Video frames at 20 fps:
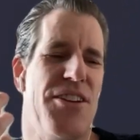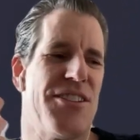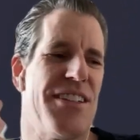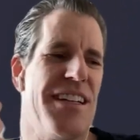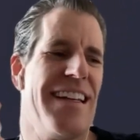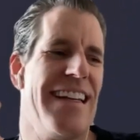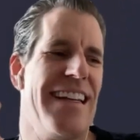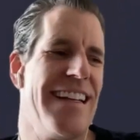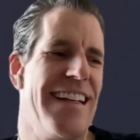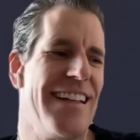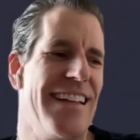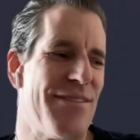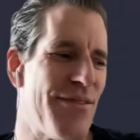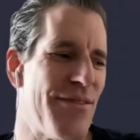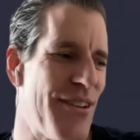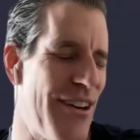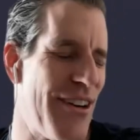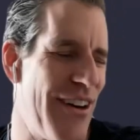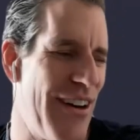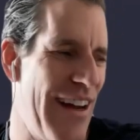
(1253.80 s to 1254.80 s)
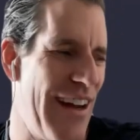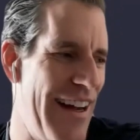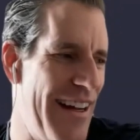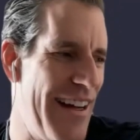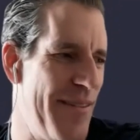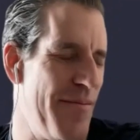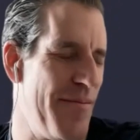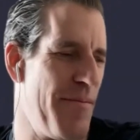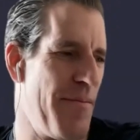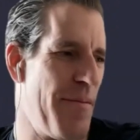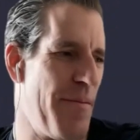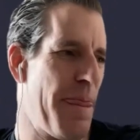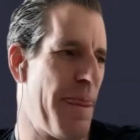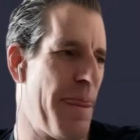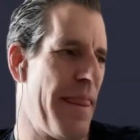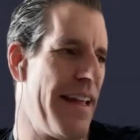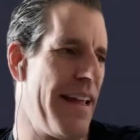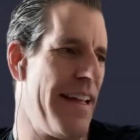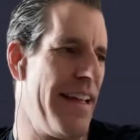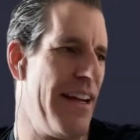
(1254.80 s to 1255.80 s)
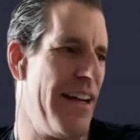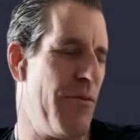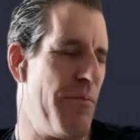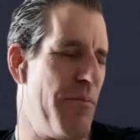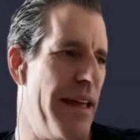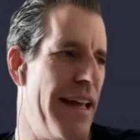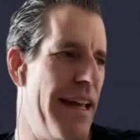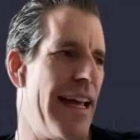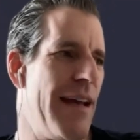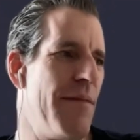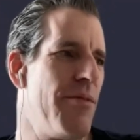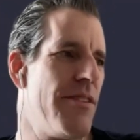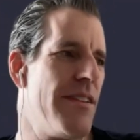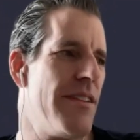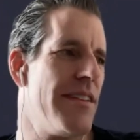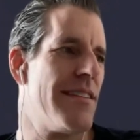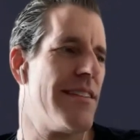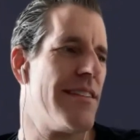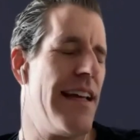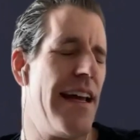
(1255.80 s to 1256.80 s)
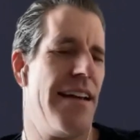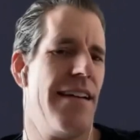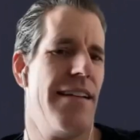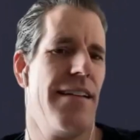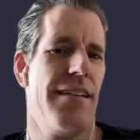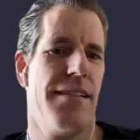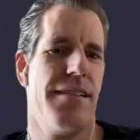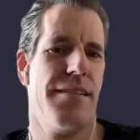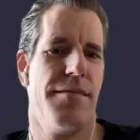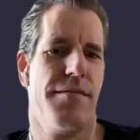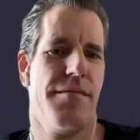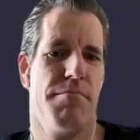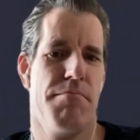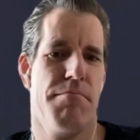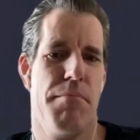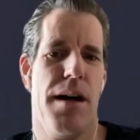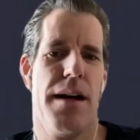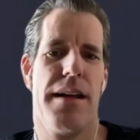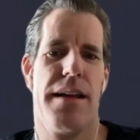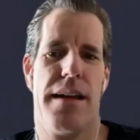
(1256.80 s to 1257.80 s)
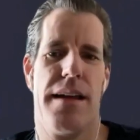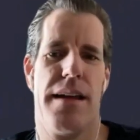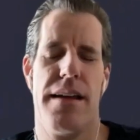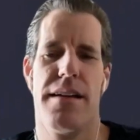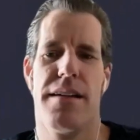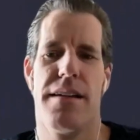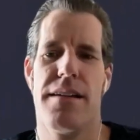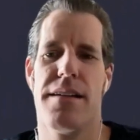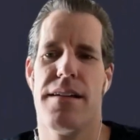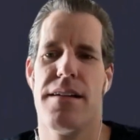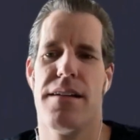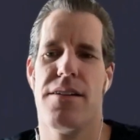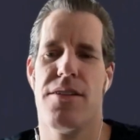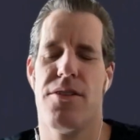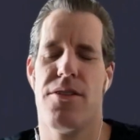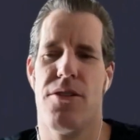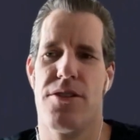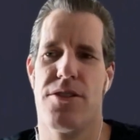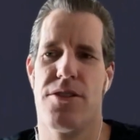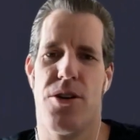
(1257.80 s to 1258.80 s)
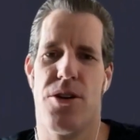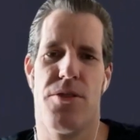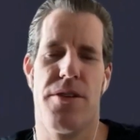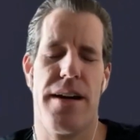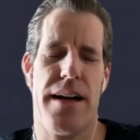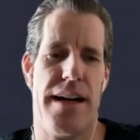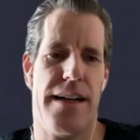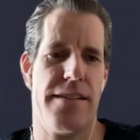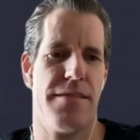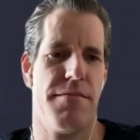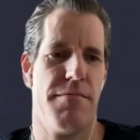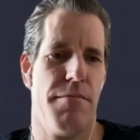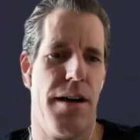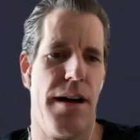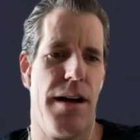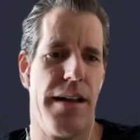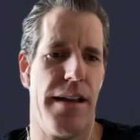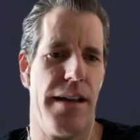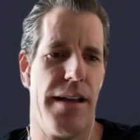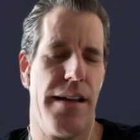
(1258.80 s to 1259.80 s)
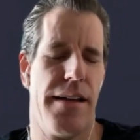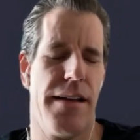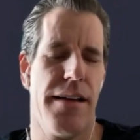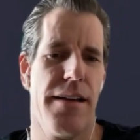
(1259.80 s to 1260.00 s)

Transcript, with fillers: there's a need for um, you know being able to send money or tokenized money. And, and